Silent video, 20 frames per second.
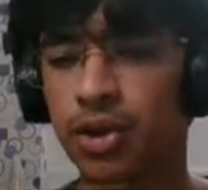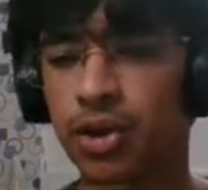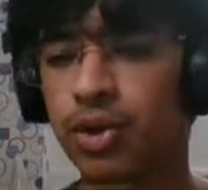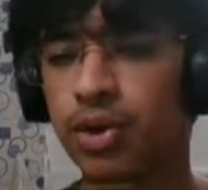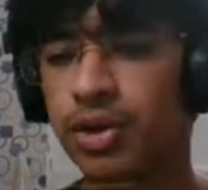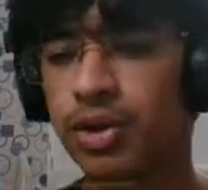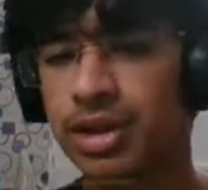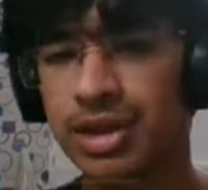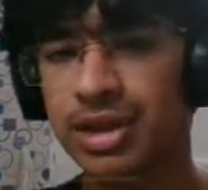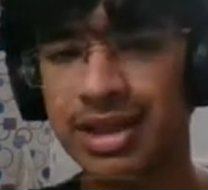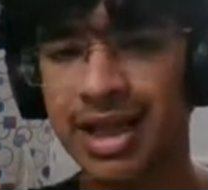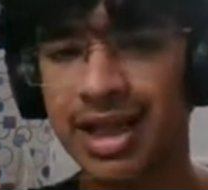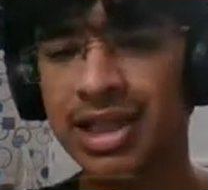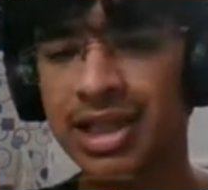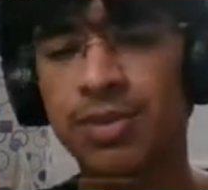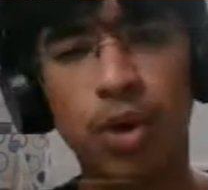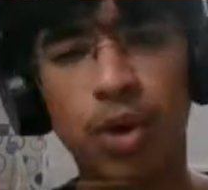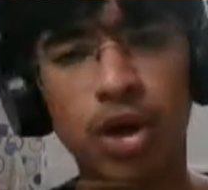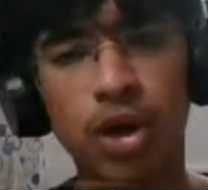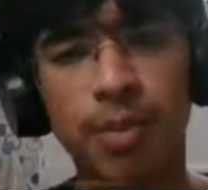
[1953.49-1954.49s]
So
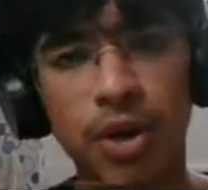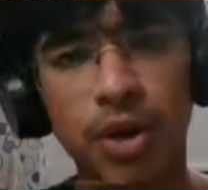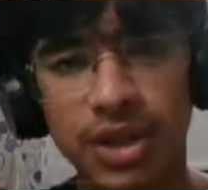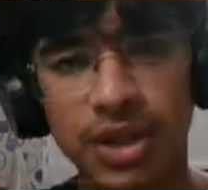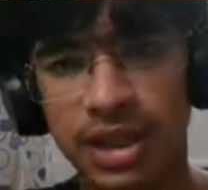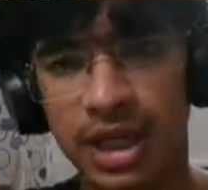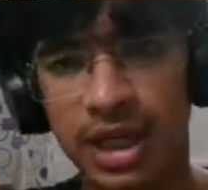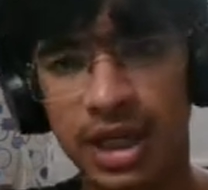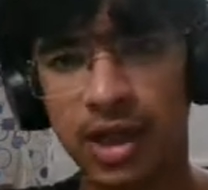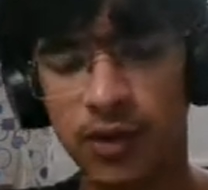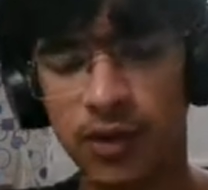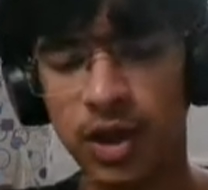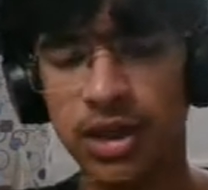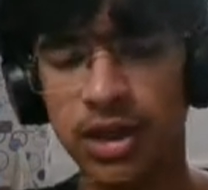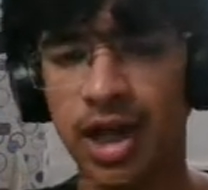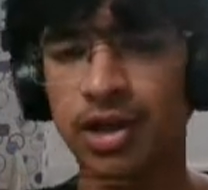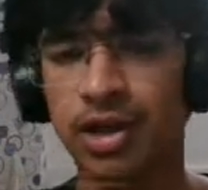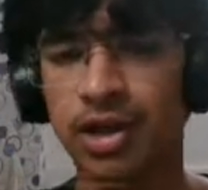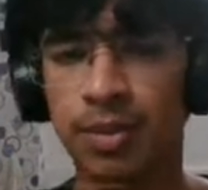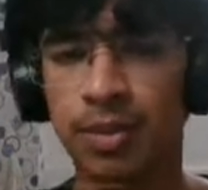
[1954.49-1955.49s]
it's more about the
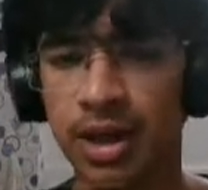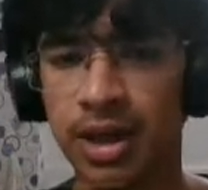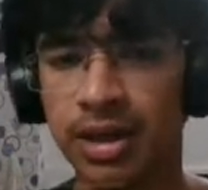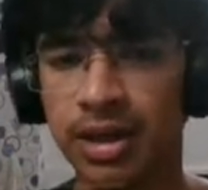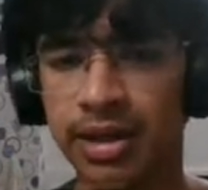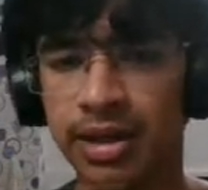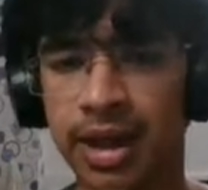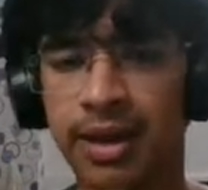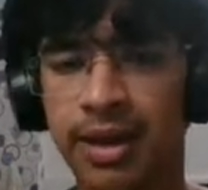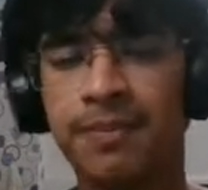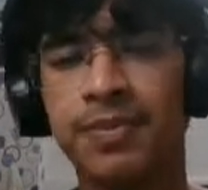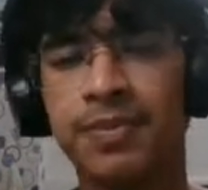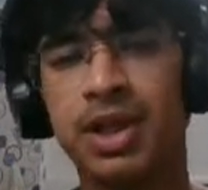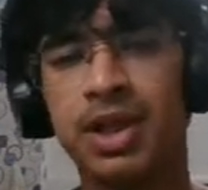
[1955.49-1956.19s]
network that you build there.